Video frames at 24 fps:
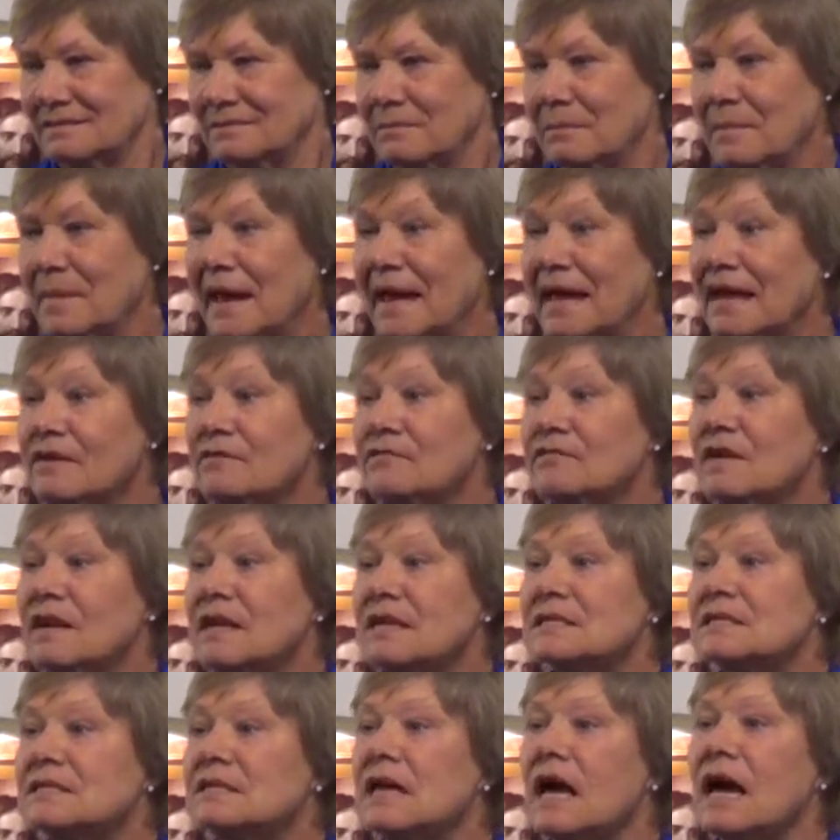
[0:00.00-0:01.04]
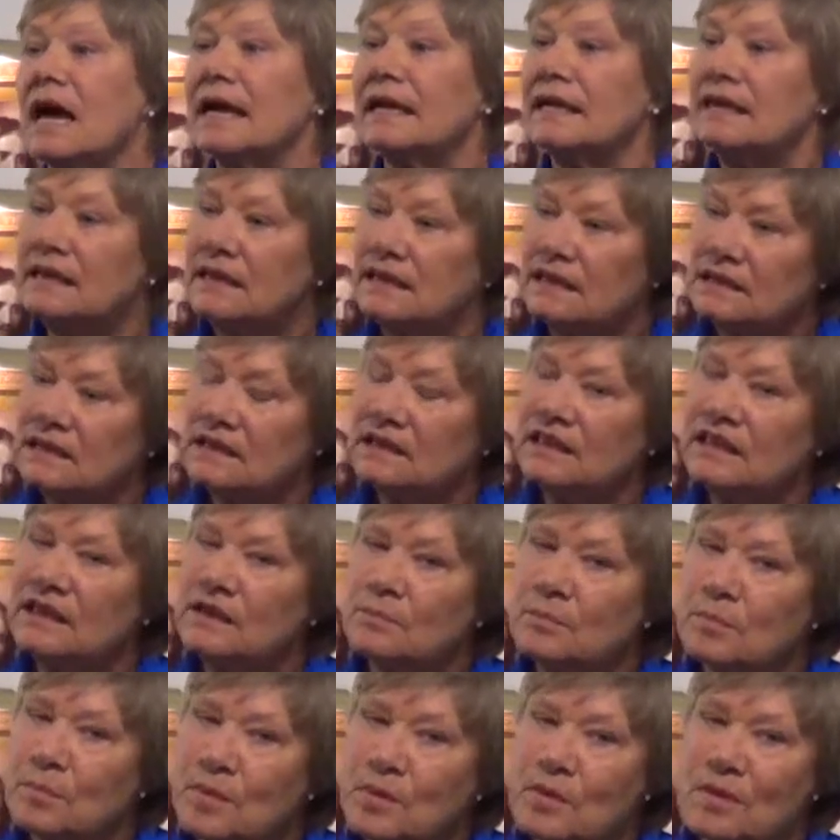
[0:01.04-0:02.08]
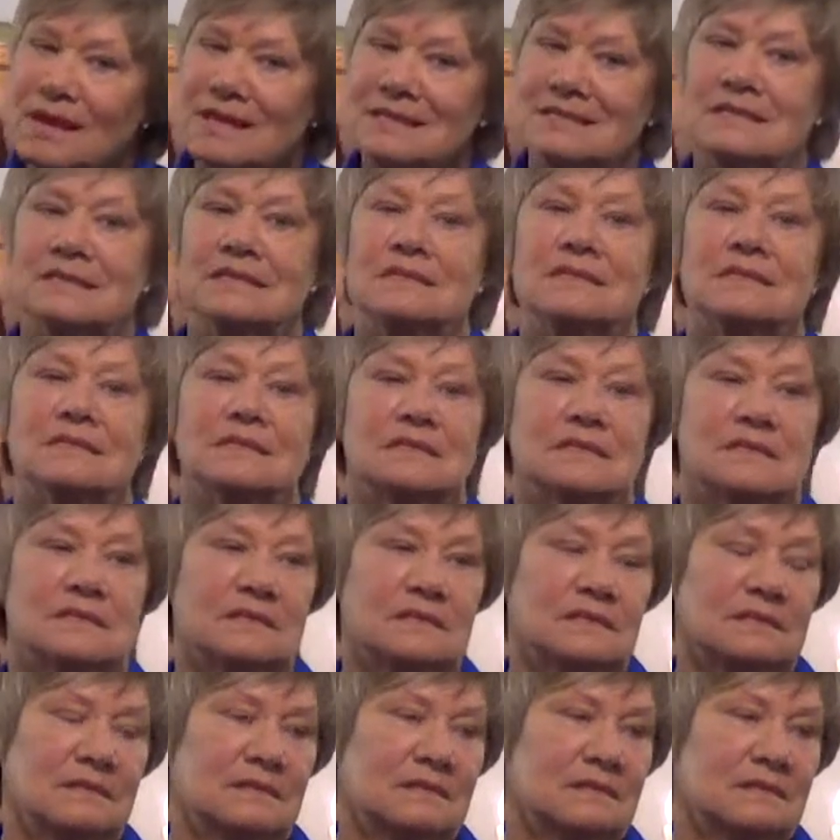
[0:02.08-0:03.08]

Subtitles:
Manifest thy healing presence